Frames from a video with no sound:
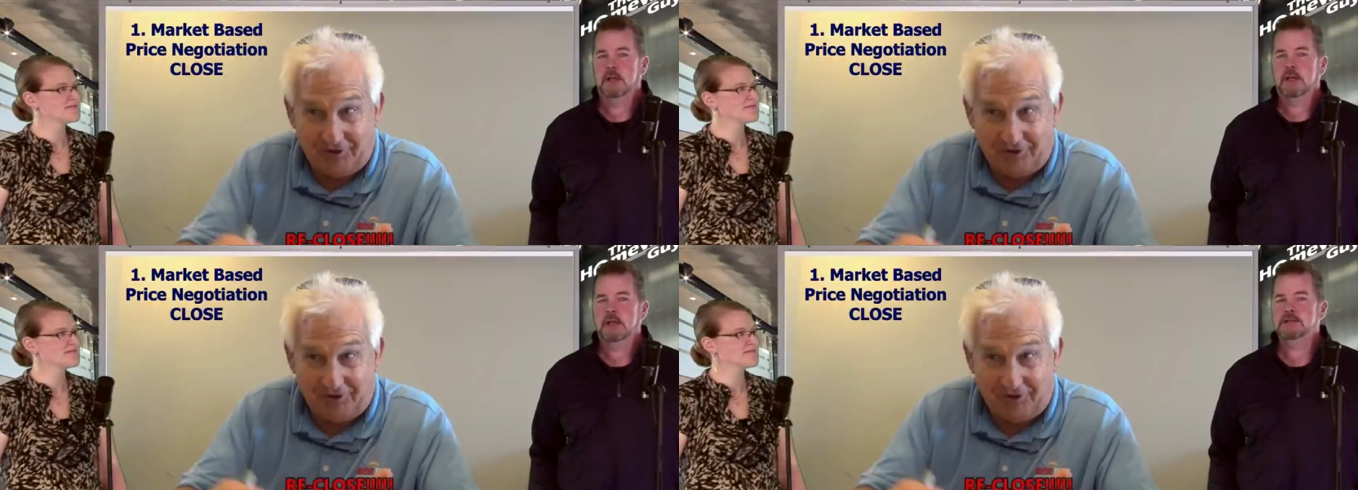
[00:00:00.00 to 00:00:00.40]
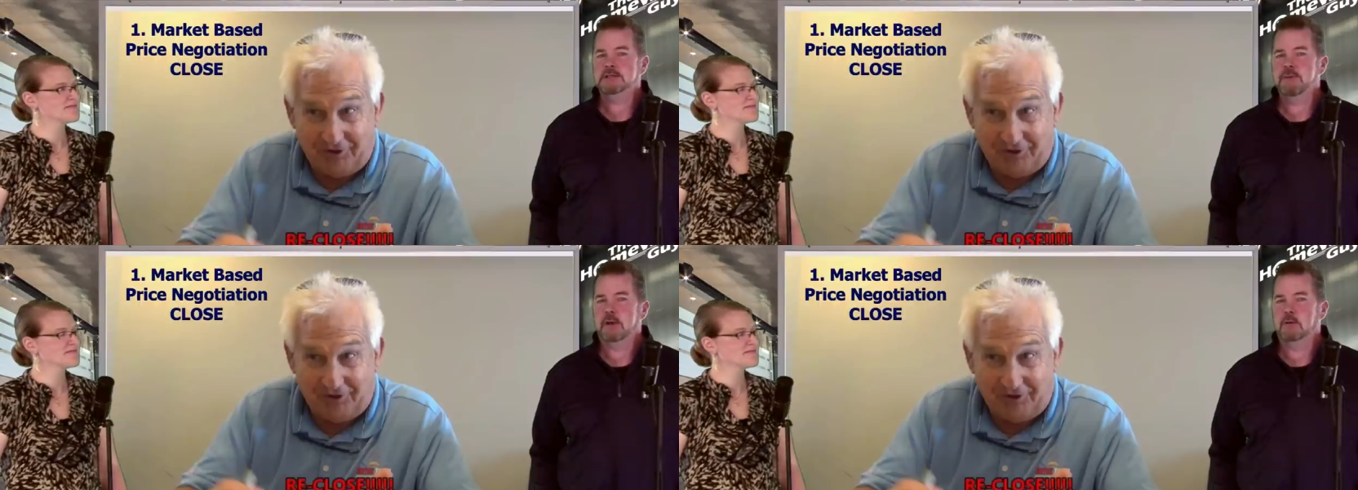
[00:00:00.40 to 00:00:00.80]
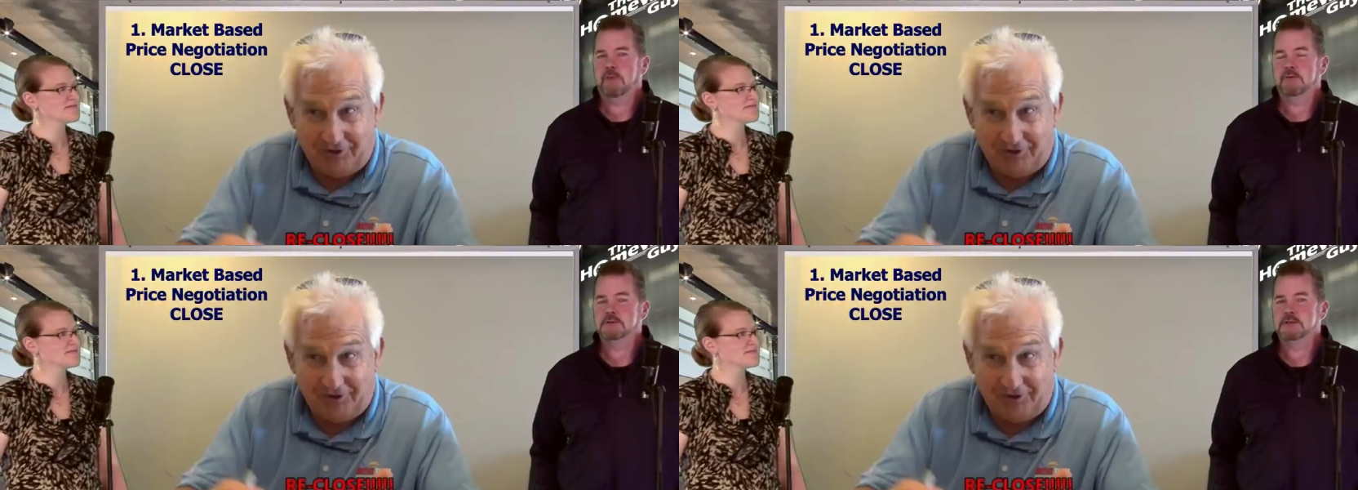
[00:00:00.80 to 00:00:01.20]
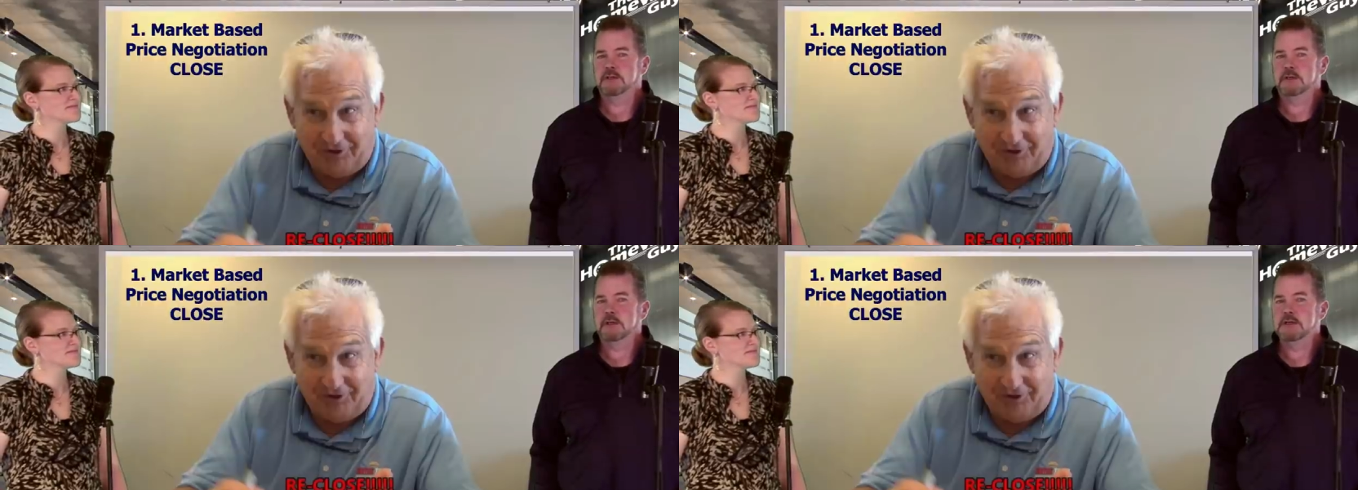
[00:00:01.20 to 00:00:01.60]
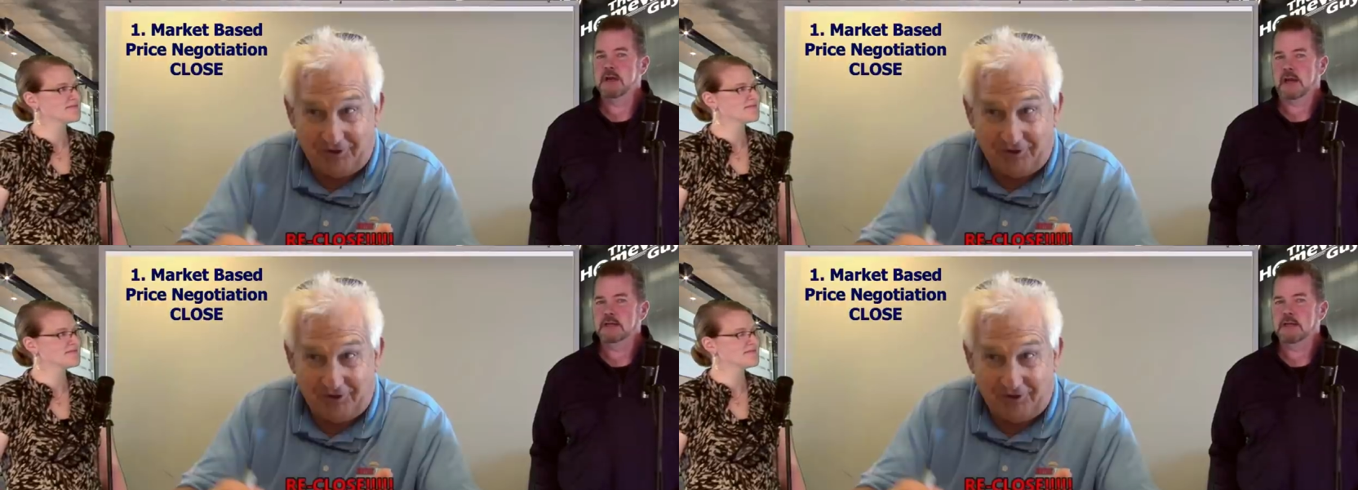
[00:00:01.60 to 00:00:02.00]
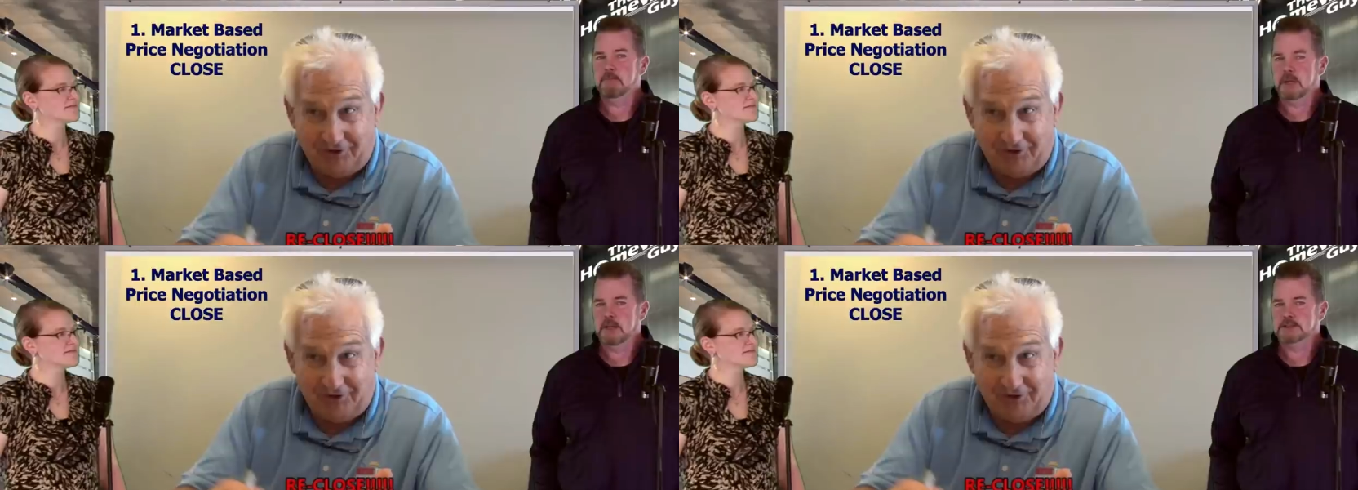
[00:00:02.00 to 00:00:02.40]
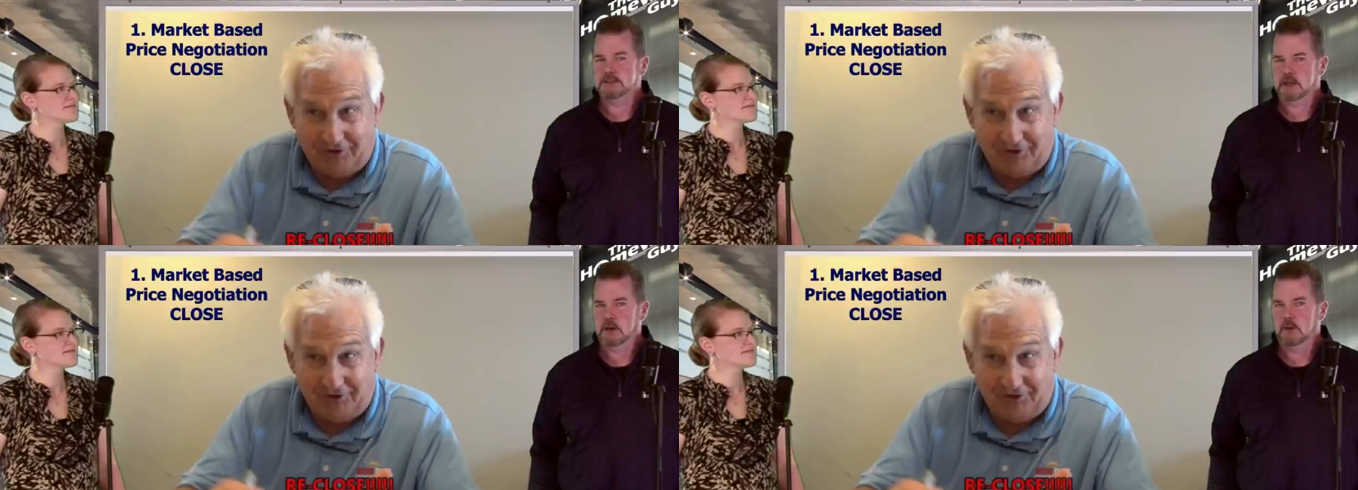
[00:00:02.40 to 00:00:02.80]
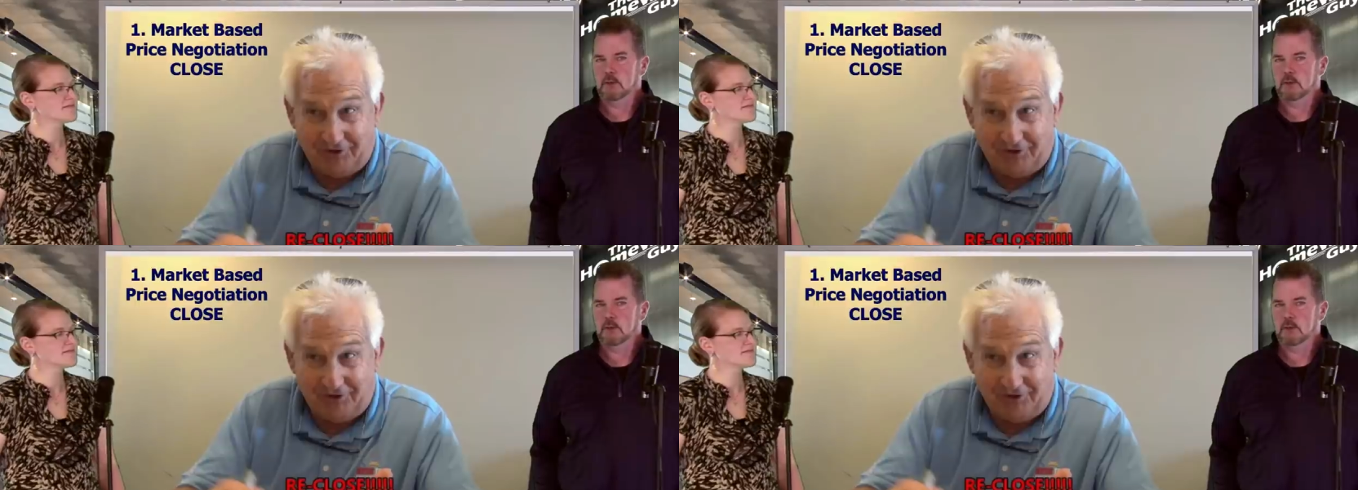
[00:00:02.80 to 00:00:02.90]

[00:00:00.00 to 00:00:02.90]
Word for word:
Speaker 1: he just made reference to 90 minutes ago